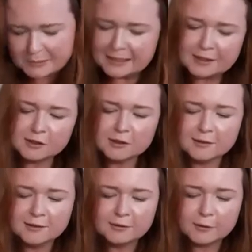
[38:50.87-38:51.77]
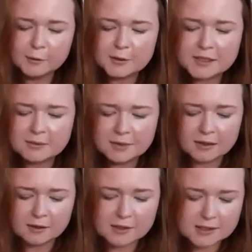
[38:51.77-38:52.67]
decor for autumn, and
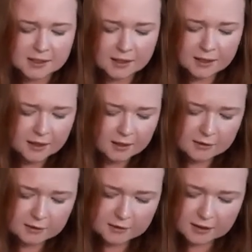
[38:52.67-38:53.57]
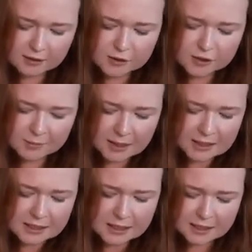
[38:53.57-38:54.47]
honestly, it gives you so many
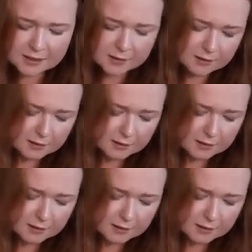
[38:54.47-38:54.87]
ideas,